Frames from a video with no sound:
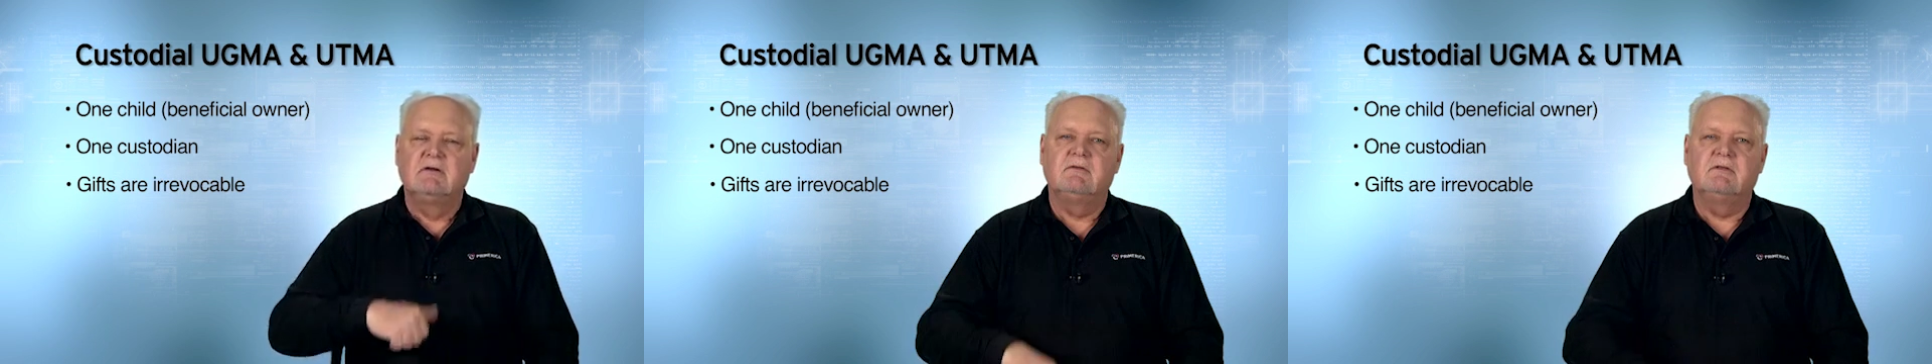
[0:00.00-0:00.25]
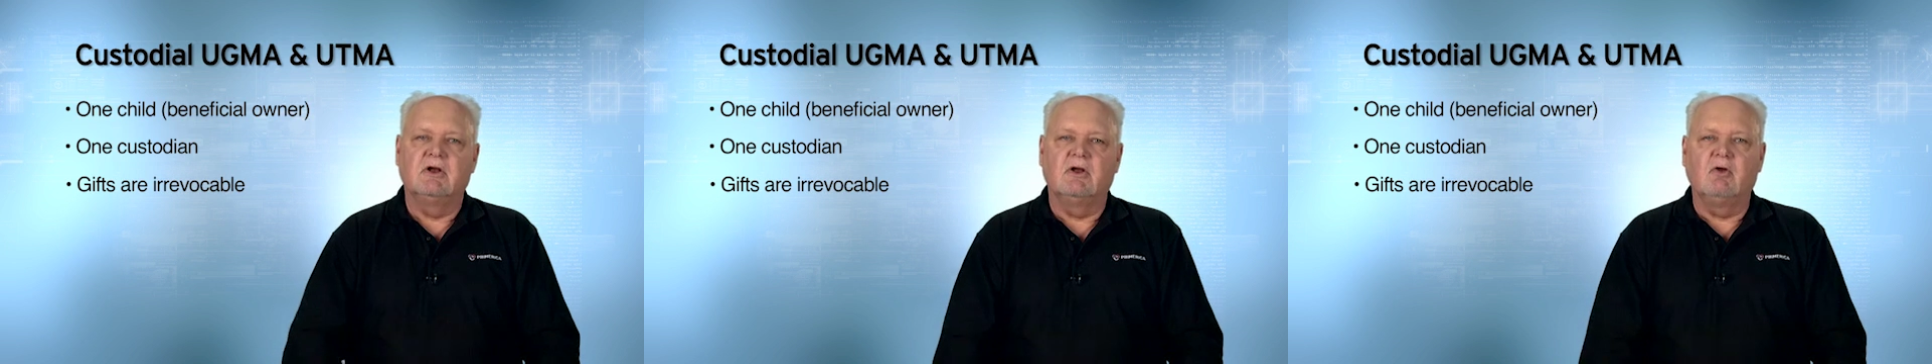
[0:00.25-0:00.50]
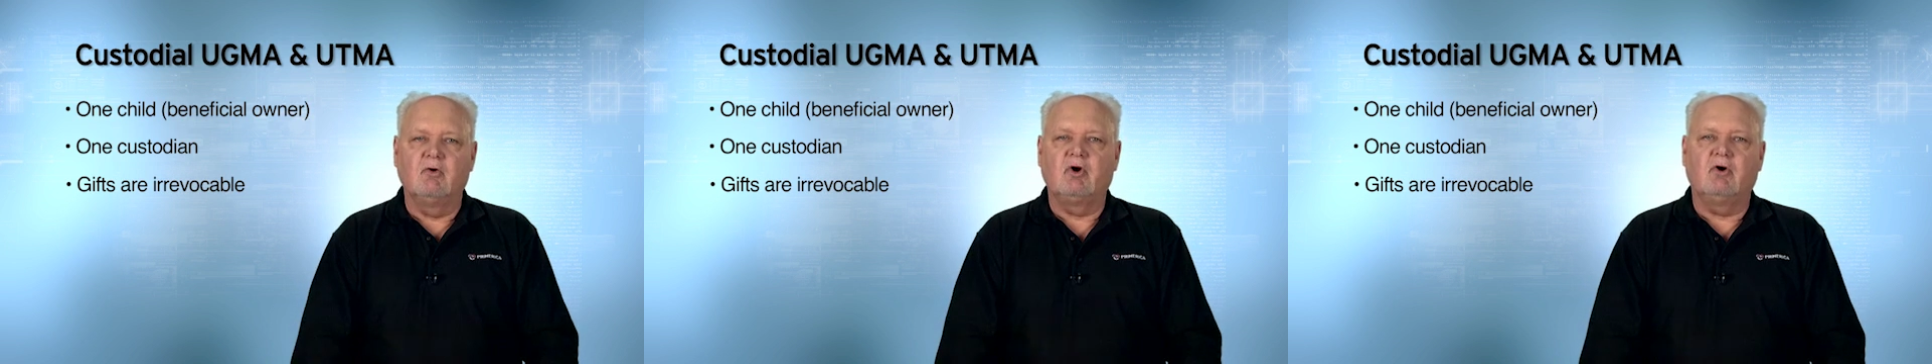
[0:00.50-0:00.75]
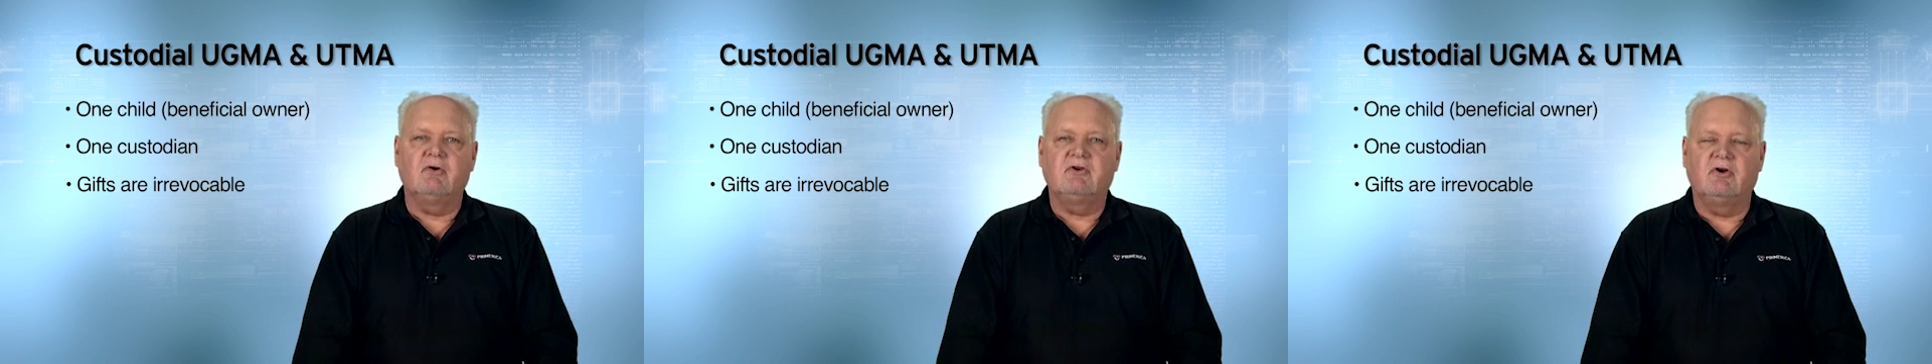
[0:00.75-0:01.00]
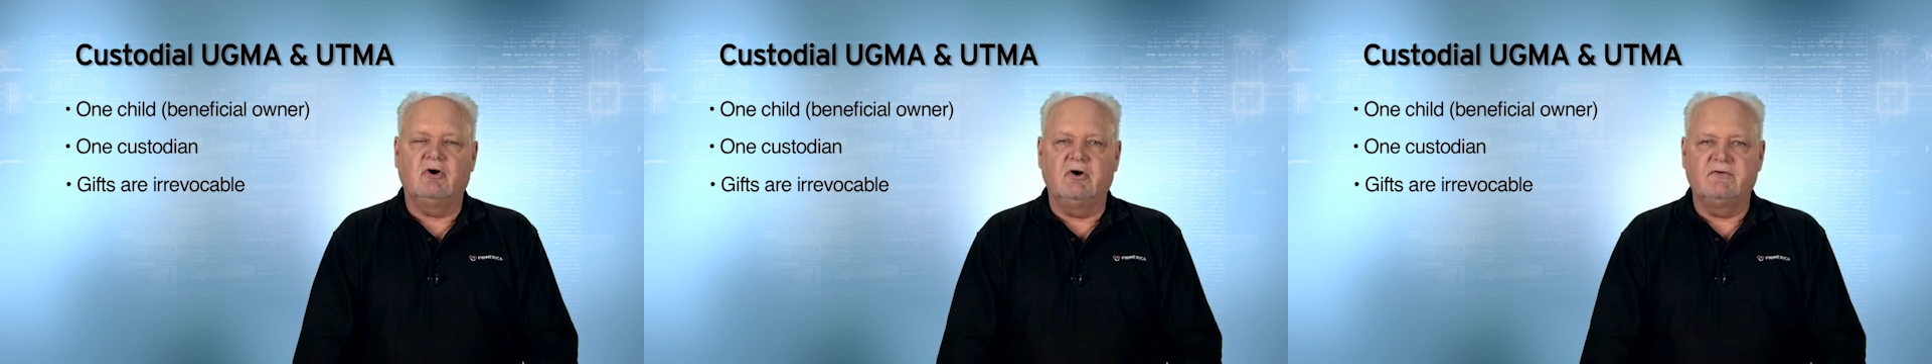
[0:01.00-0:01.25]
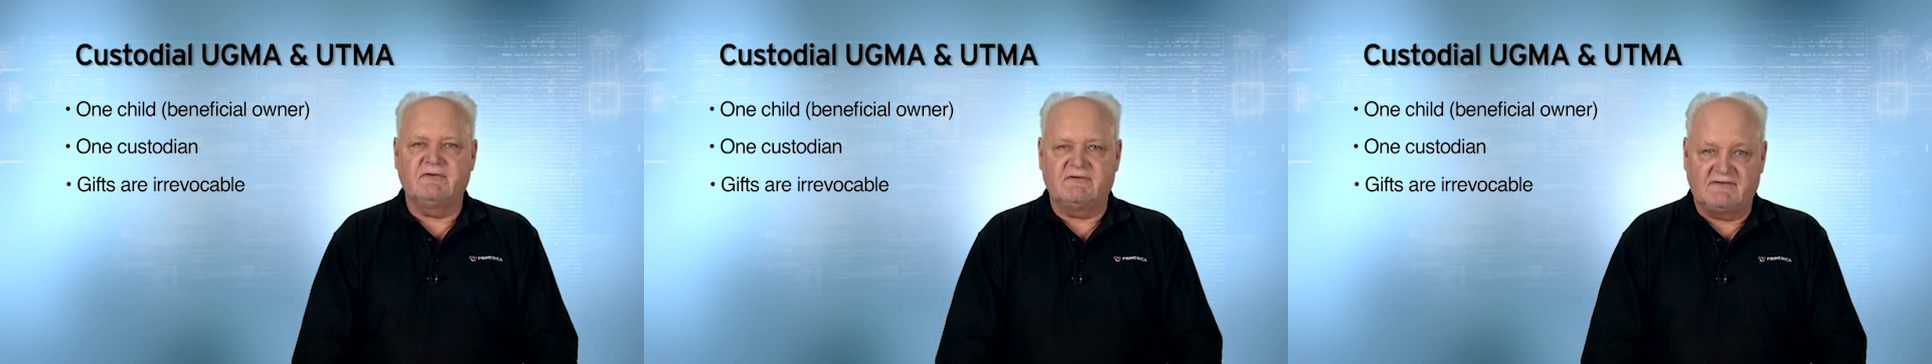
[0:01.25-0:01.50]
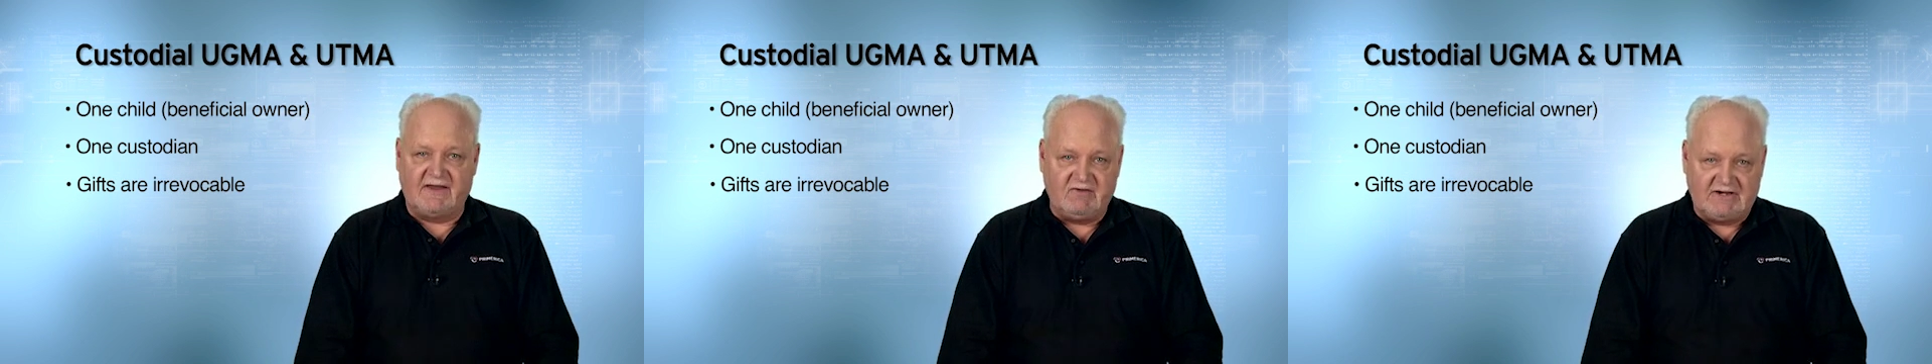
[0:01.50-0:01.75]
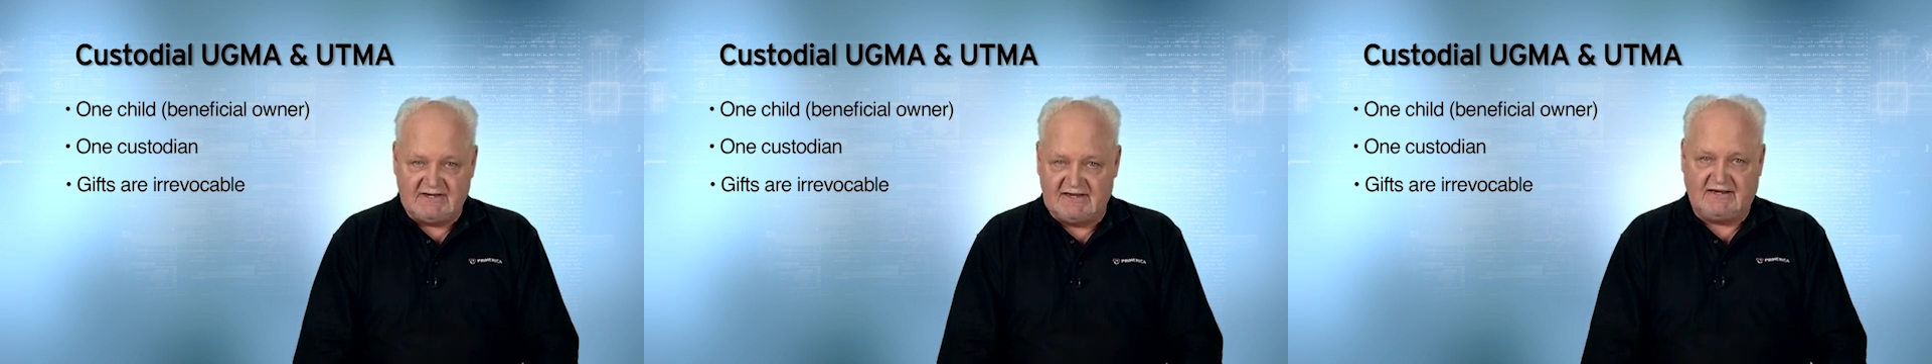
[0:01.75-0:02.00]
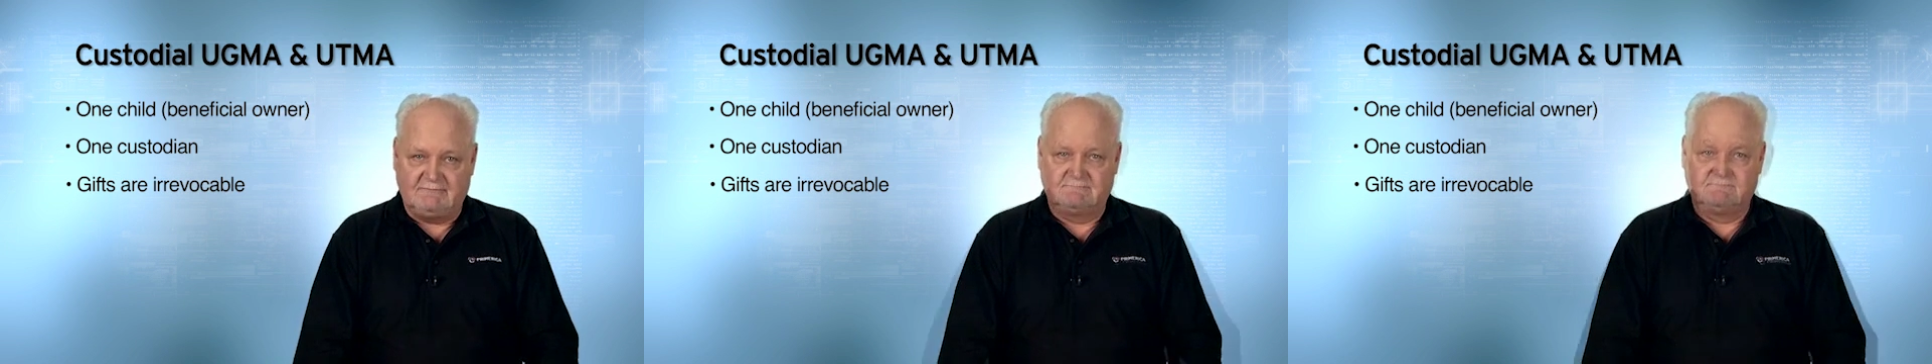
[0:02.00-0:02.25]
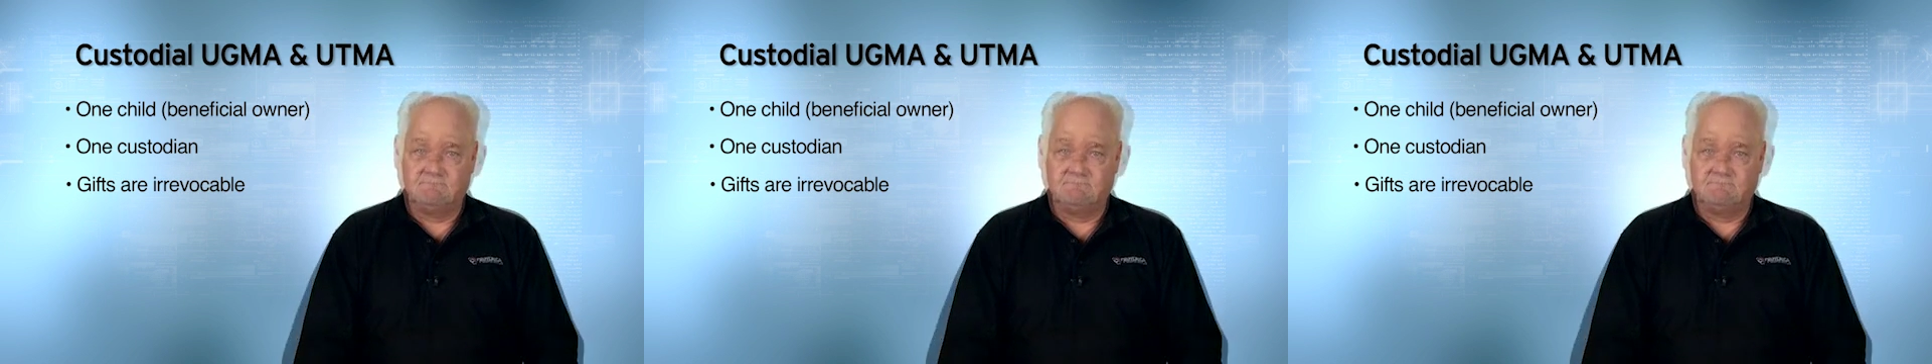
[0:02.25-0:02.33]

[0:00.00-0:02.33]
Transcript: The little girl turns 17.